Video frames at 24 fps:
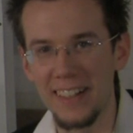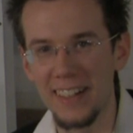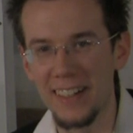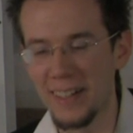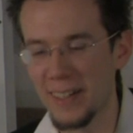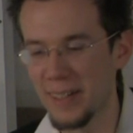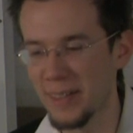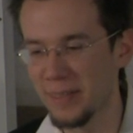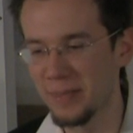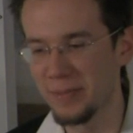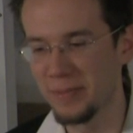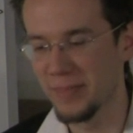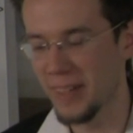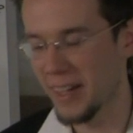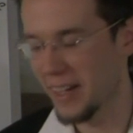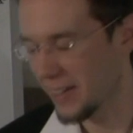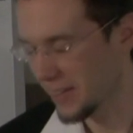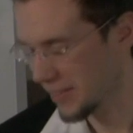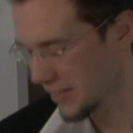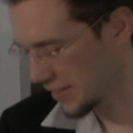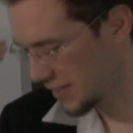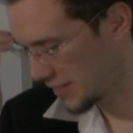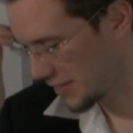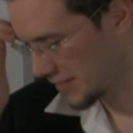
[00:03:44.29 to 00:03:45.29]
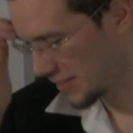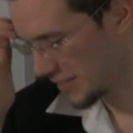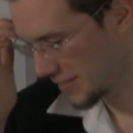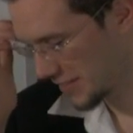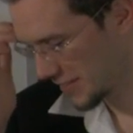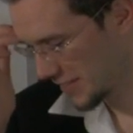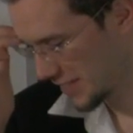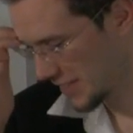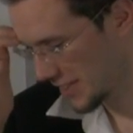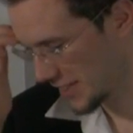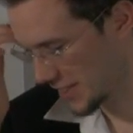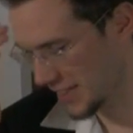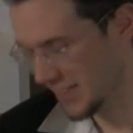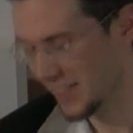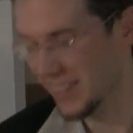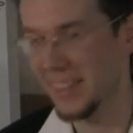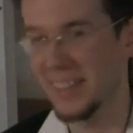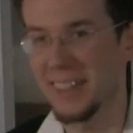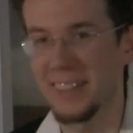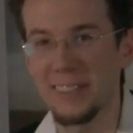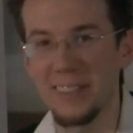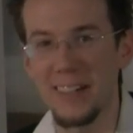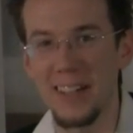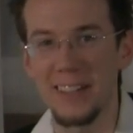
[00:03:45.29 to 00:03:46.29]
I don't know, you just
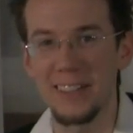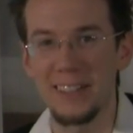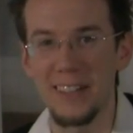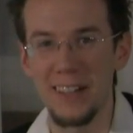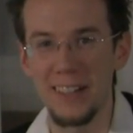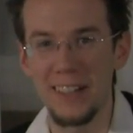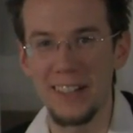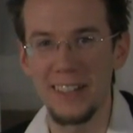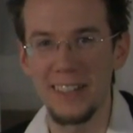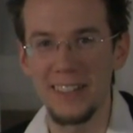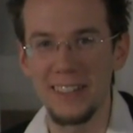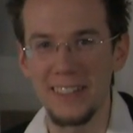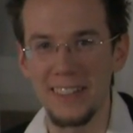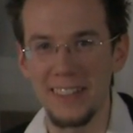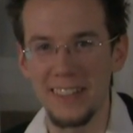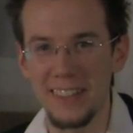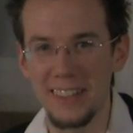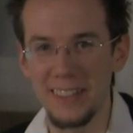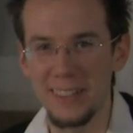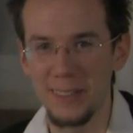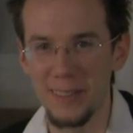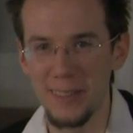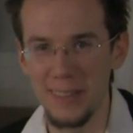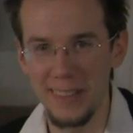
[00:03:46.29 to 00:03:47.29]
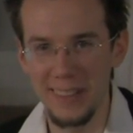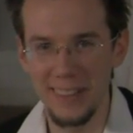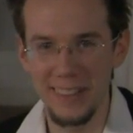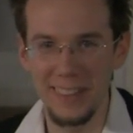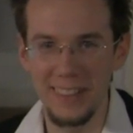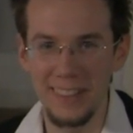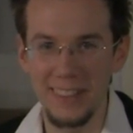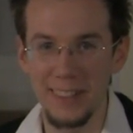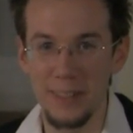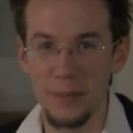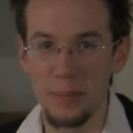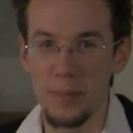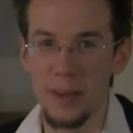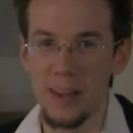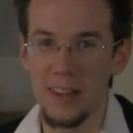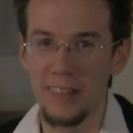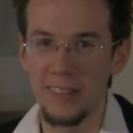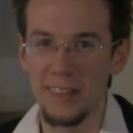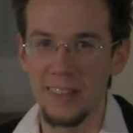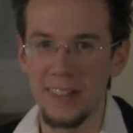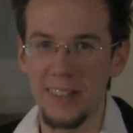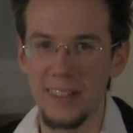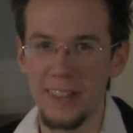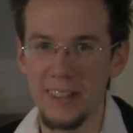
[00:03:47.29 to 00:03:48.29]
try talking to store clerks in
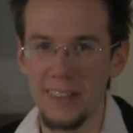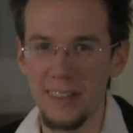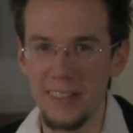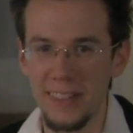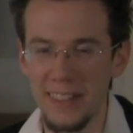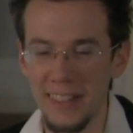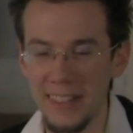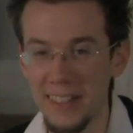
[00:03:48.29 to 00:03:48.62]
binary code,